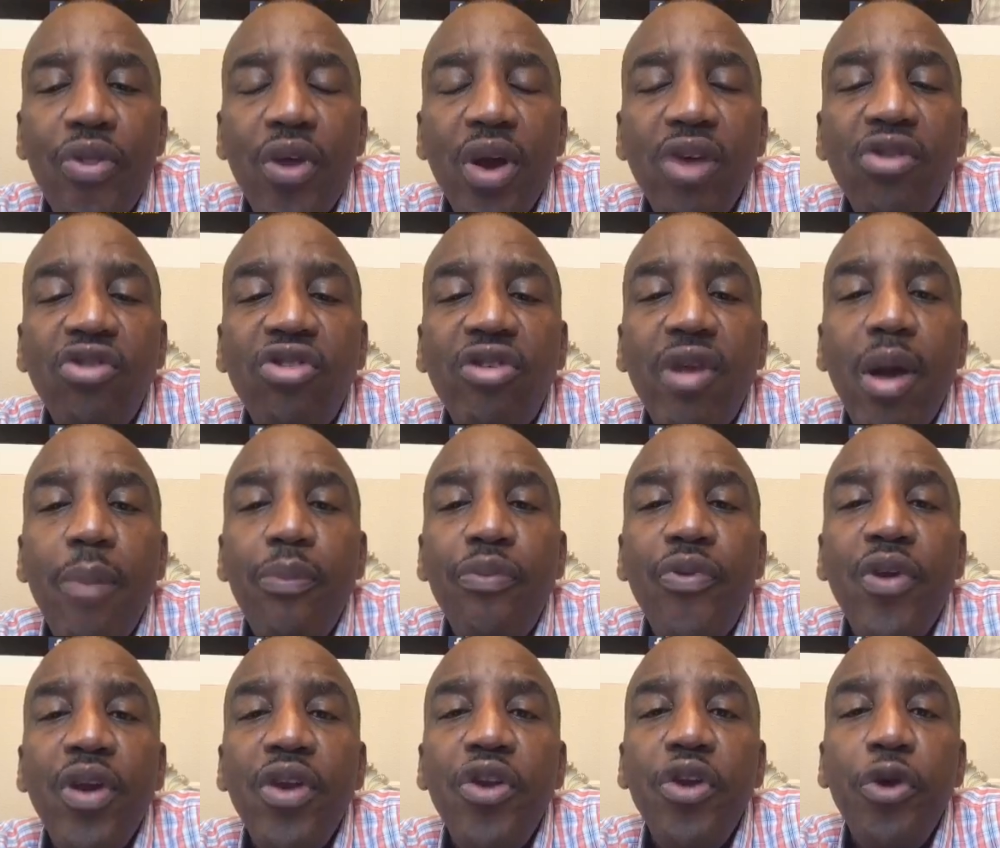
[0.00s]
us
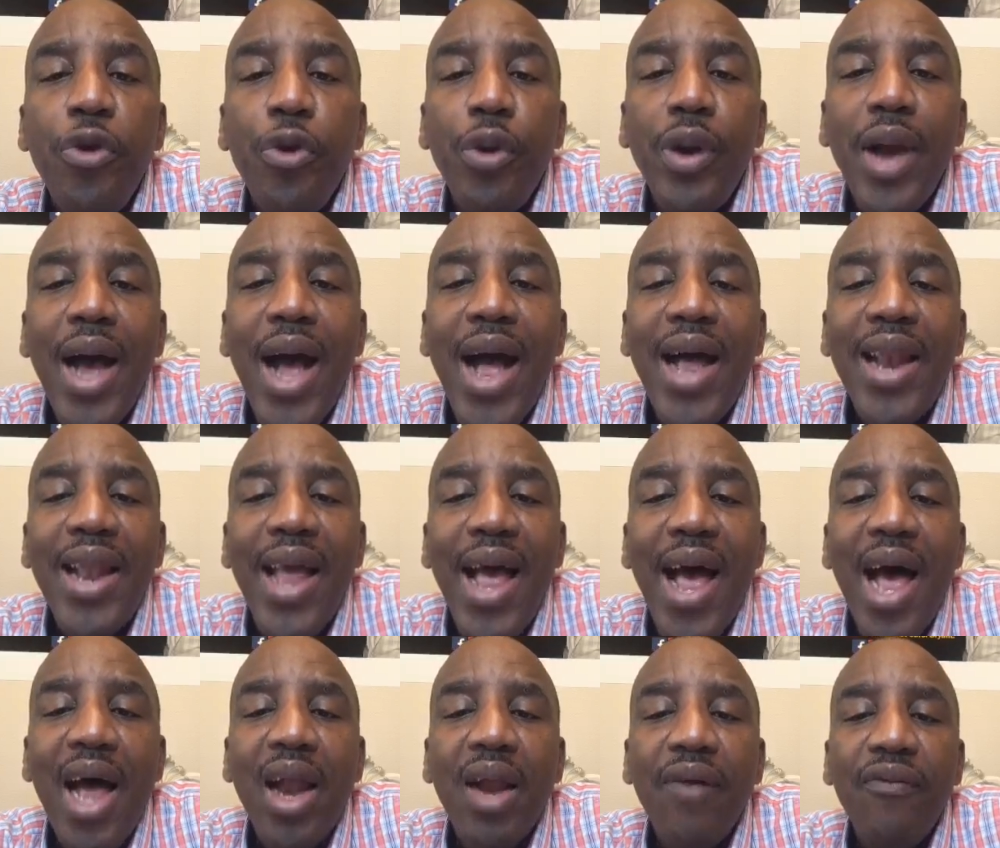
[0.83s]
something you got
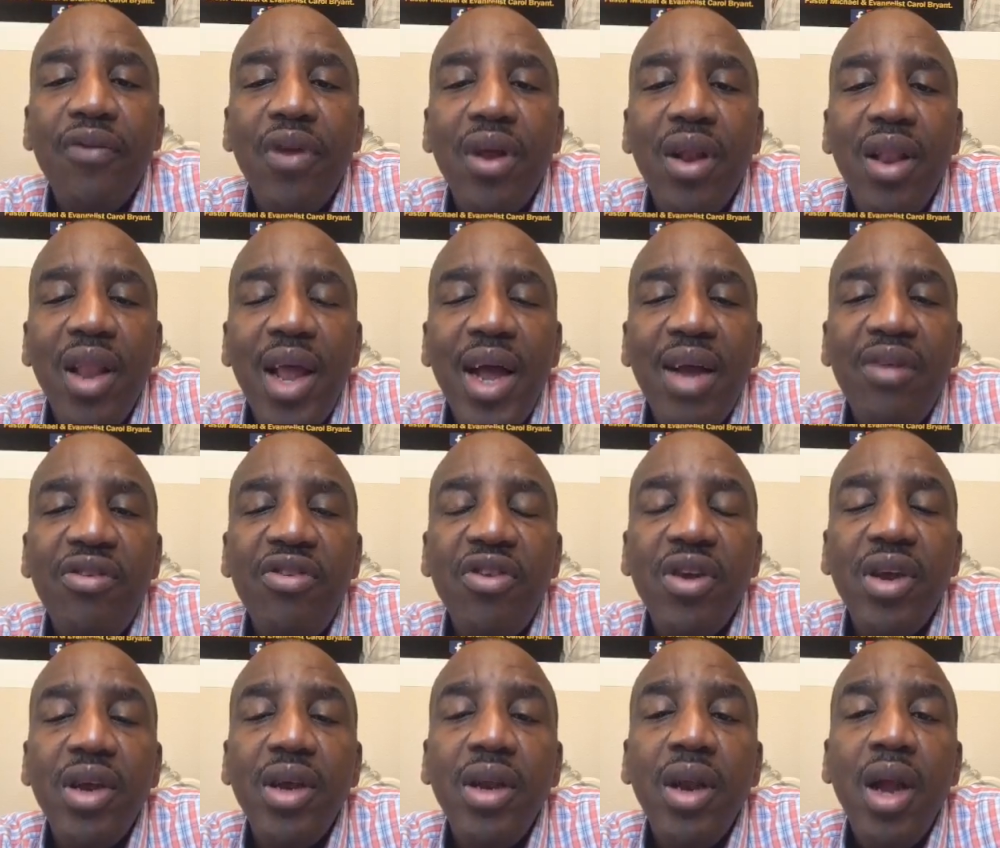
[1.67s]
out of the
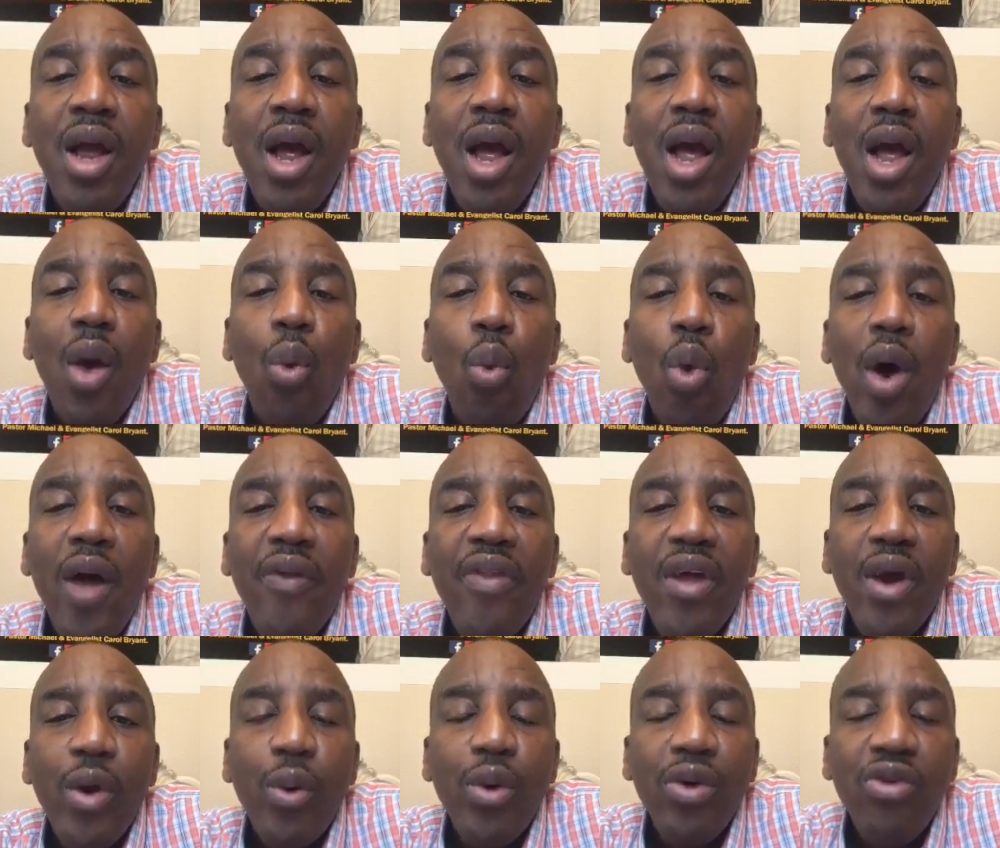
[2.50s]
lesson, whether
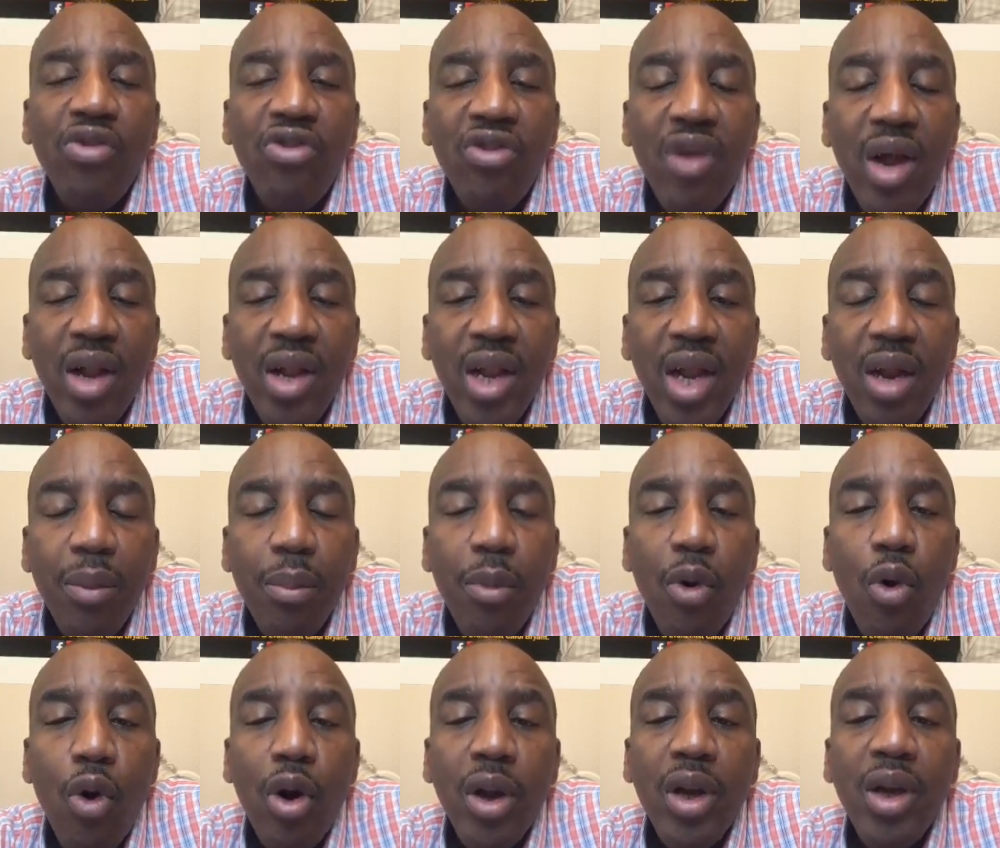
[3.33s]
it was Sunday
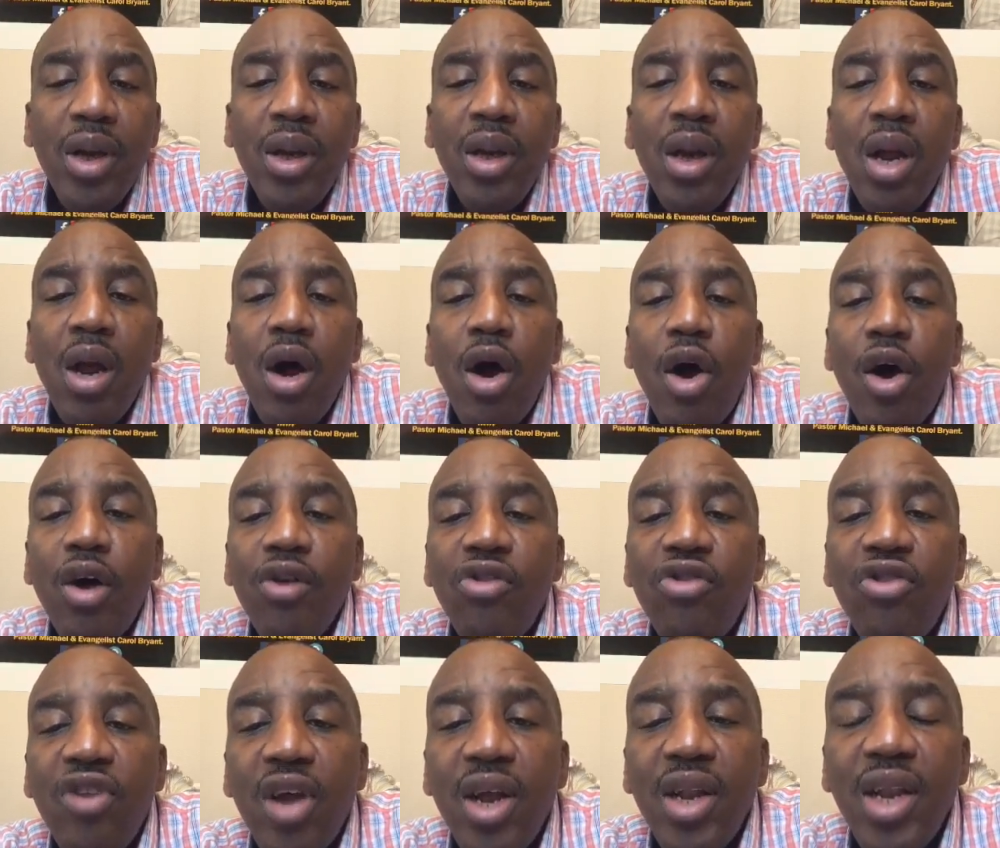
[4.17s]
morning or
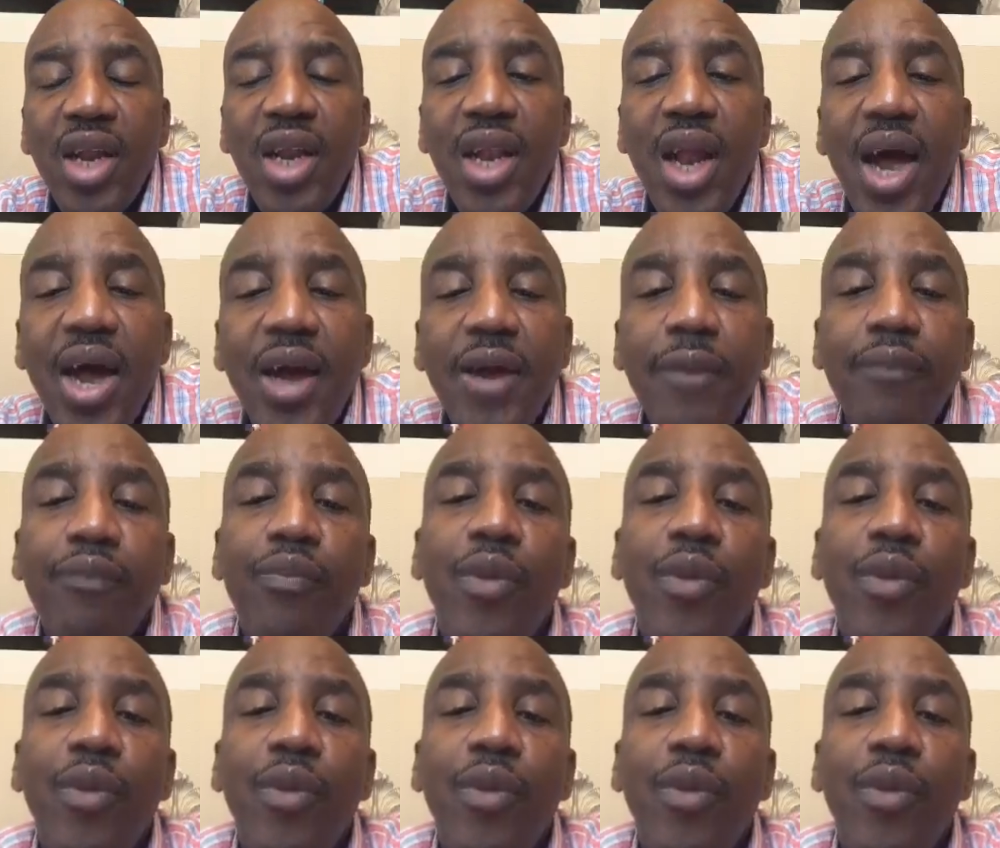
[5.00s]
Sunday night.